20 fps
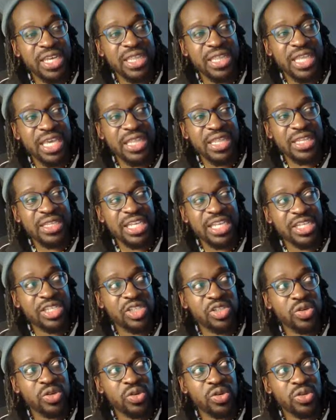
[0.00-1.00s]
in the
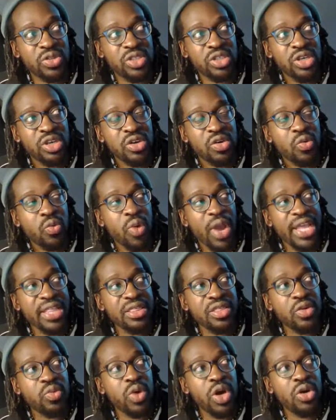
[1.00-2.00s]
Discord
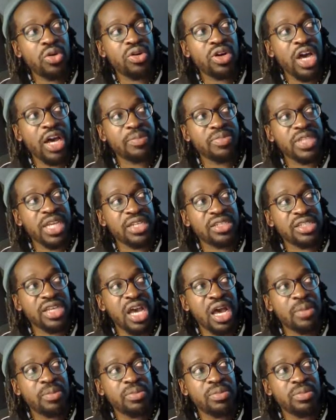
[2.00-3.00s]
when the World Cup does
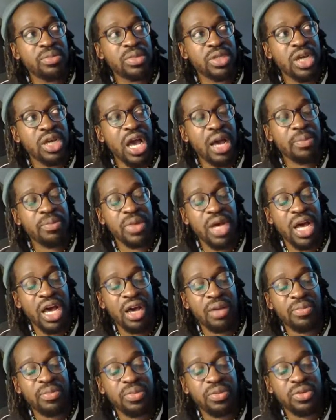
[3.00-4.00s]
come
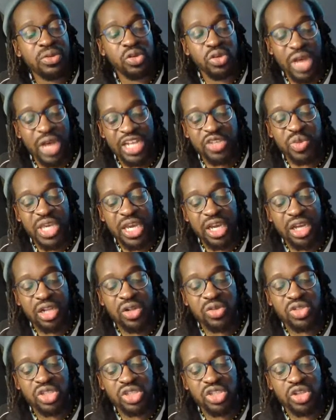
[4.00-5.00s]
up, or as we get
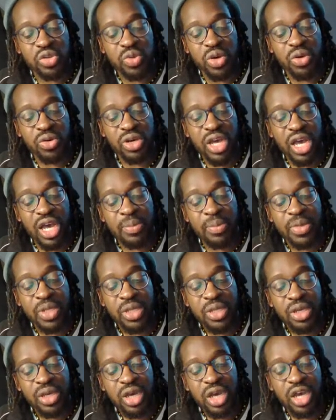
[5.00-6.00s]
closer to the World Cup,
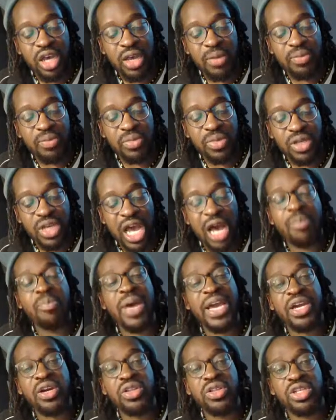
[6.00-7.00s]
come
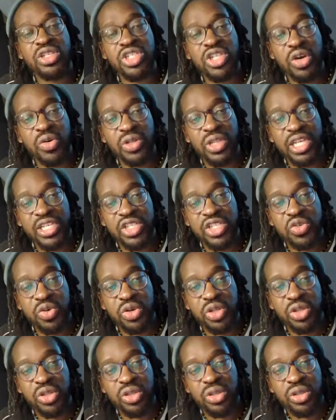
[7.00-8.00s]
back on the show and let's
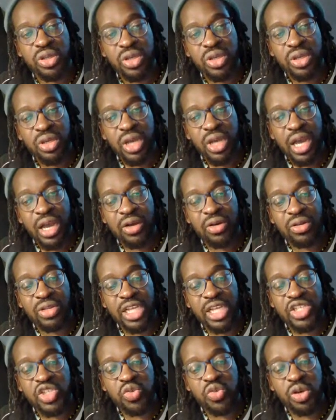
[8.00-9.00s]
do
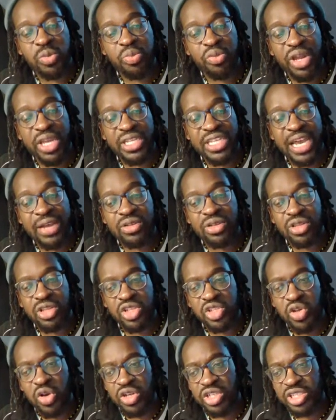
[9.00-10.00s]
a breakdown on the
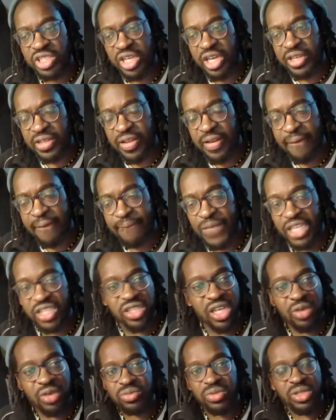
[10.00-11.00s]
Scottish side.
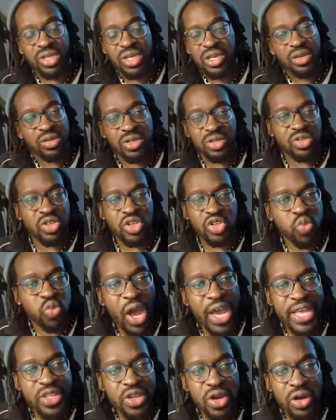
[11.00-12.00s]
Because
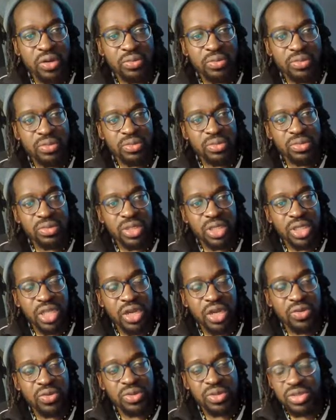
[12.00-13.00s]
why not? You know?